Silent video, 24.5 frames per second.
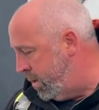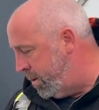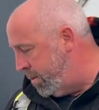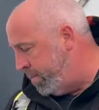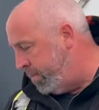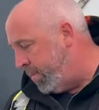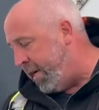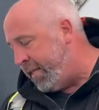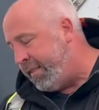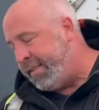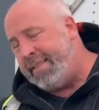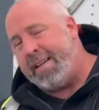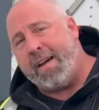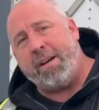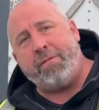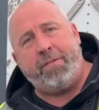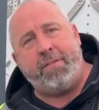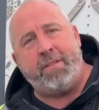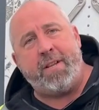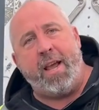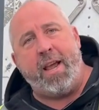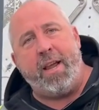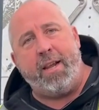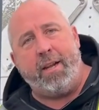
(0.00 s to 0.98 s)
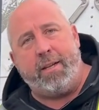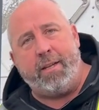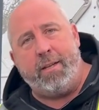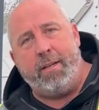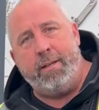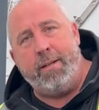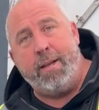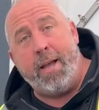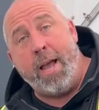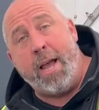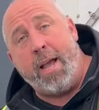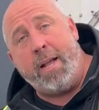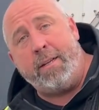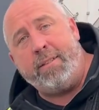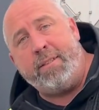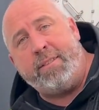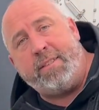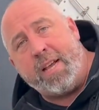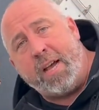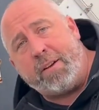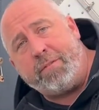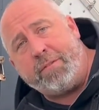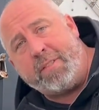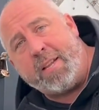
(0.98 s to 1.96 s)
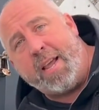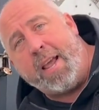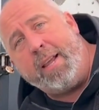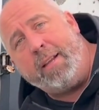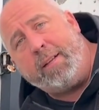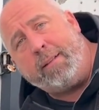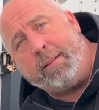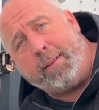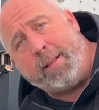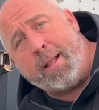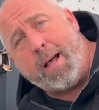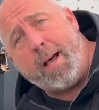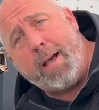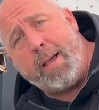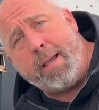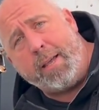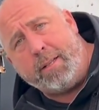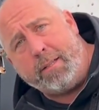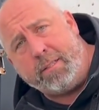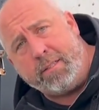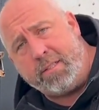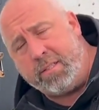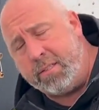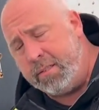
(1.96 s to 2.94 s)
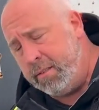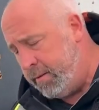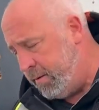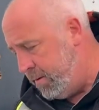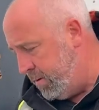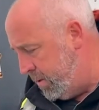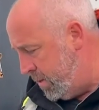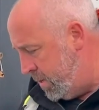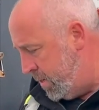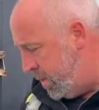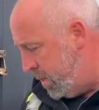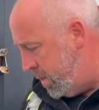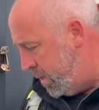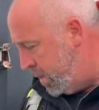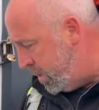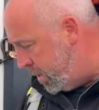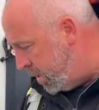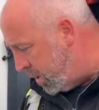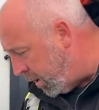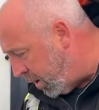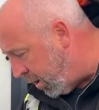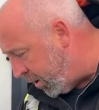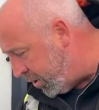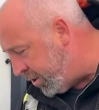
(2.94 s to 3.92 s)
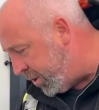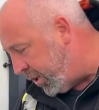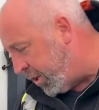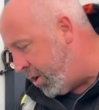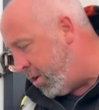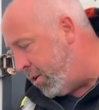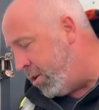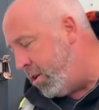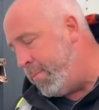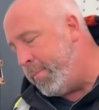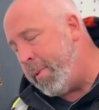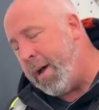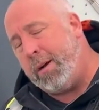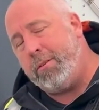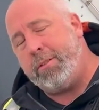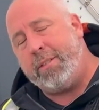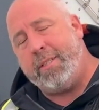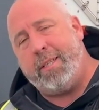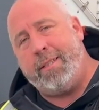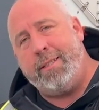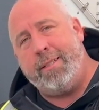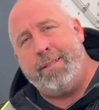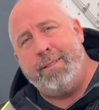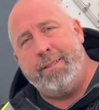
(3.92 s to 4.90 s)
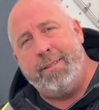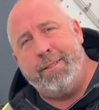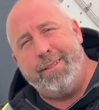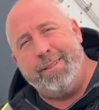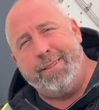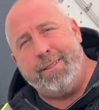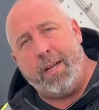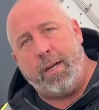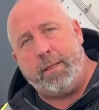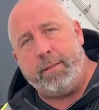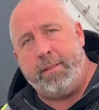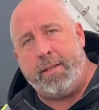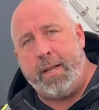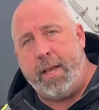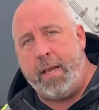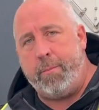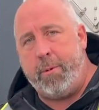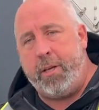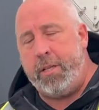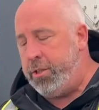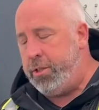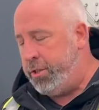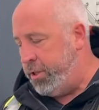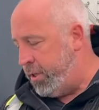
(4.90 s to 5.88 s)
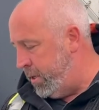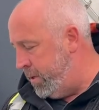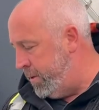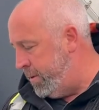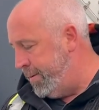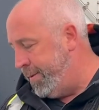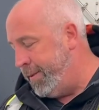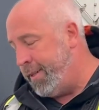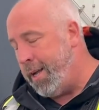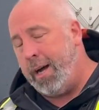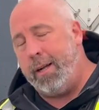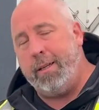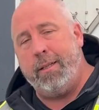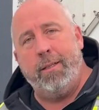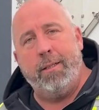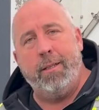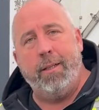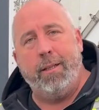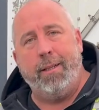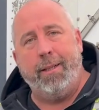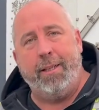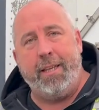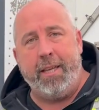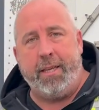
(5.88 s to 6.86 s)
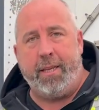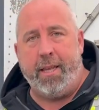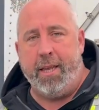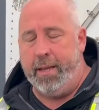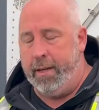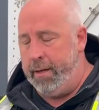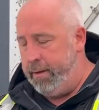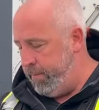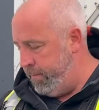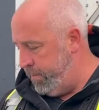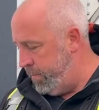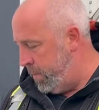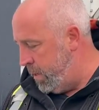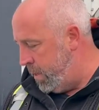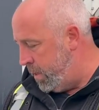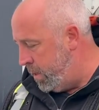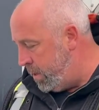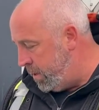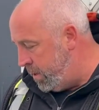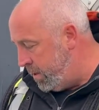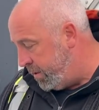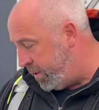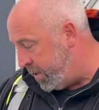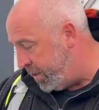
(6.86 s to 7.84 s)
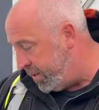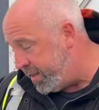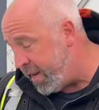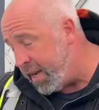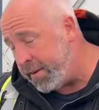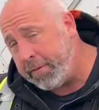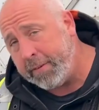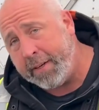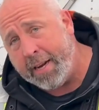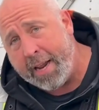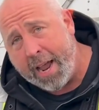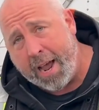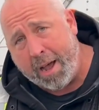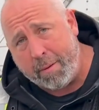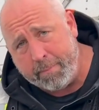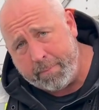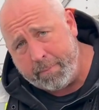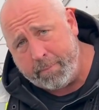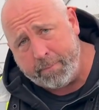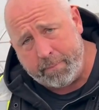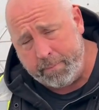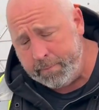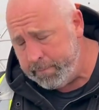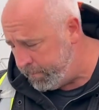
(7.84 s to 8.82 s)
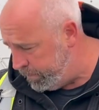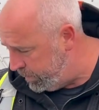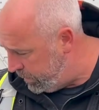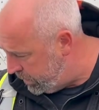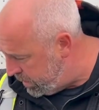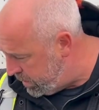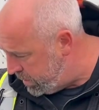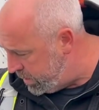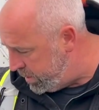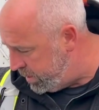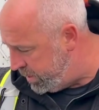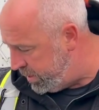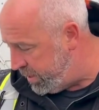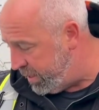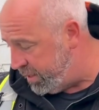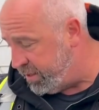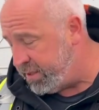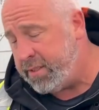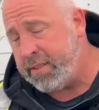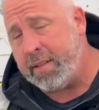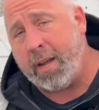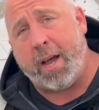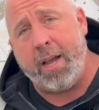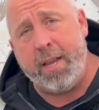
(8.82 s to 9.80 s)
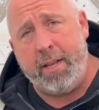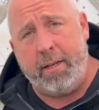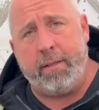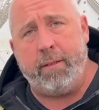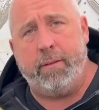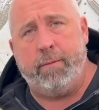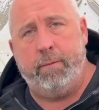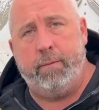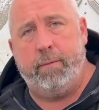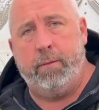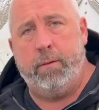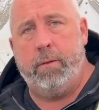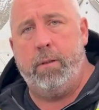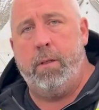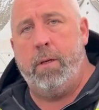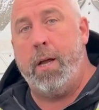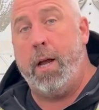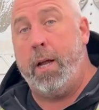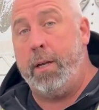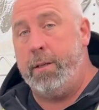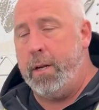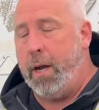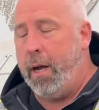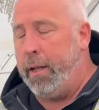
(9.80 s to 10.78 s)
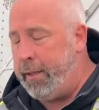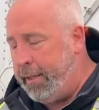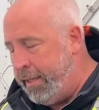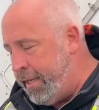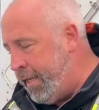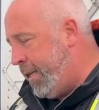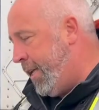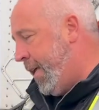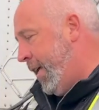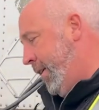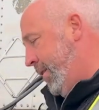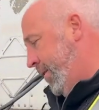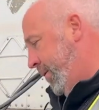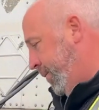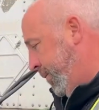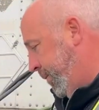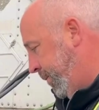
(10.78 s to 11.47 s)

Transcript: My DEF tank and DEF tank lines are securely mounted, not damaged, not leaking. The DEF cap is tight and not leaking.